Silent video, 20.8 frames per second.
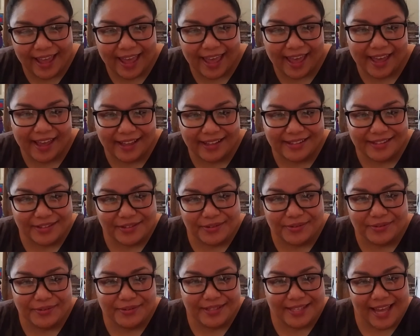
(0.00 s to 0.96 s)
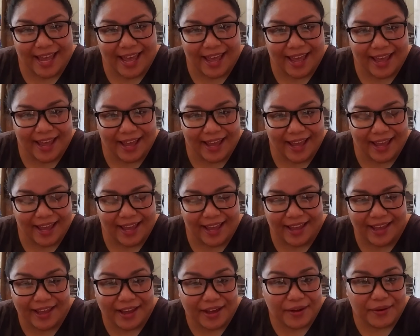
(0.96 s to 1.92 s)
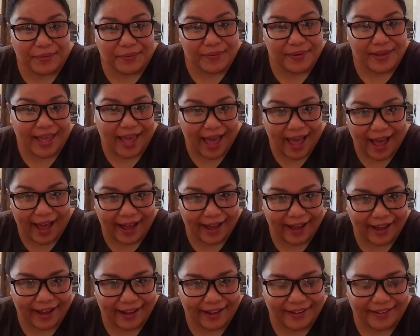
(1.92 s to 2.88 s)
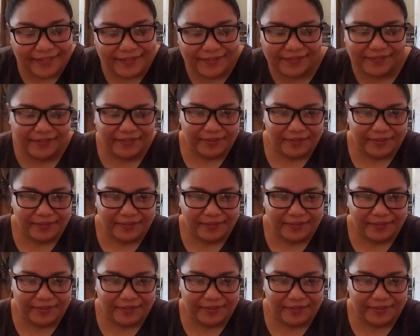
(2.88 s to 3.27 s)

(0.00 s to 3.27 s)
And today we have